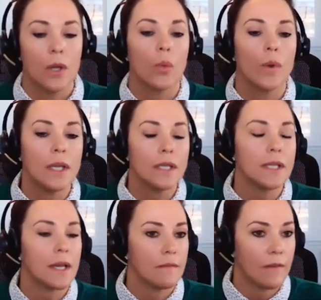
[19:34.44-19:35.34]
We need
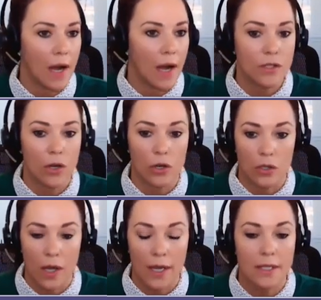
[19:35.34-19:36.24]
to advise our
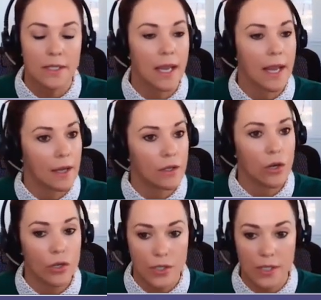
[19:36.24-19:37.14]
clients and
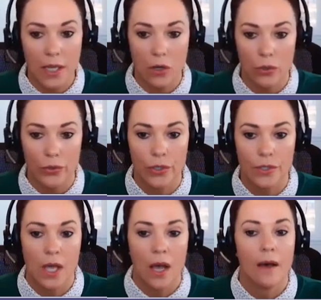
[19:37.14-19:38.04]
our stakeholders
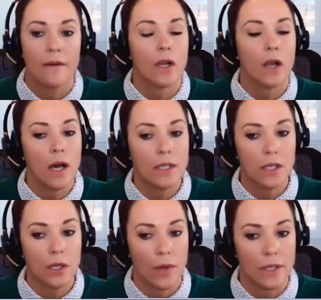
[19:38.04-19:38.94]
of the
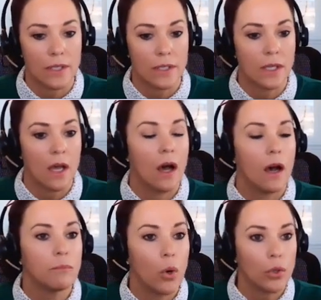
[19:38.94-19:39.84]
consequences of
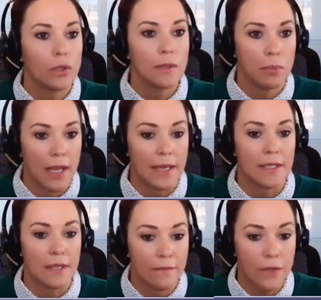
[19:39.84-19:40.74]
poorly planned
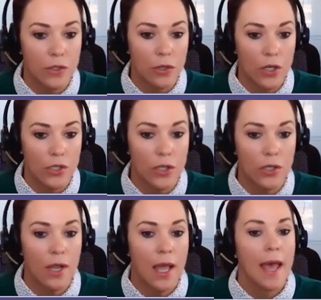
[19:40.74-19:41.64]
infrastructure
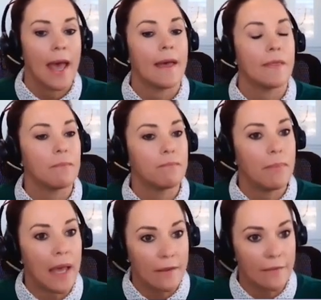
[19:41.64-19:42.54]
and the
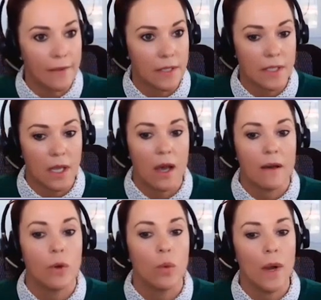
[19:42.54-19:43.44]
benefits of
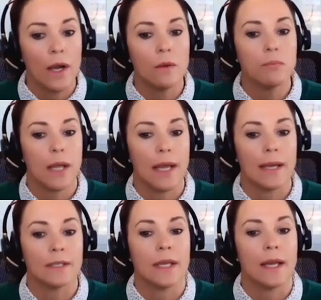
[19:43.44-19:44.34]
a
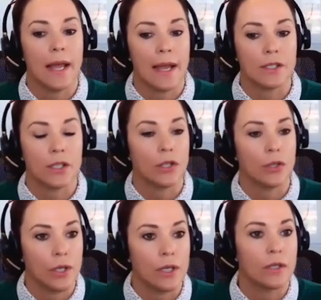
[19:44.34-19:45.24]
well-planned and
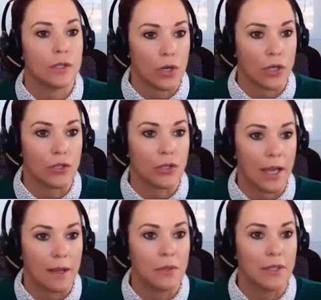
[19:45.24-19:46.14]
executed structured
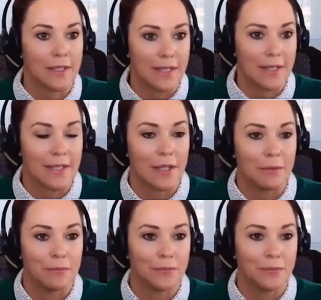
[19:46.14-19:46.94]
cabling system.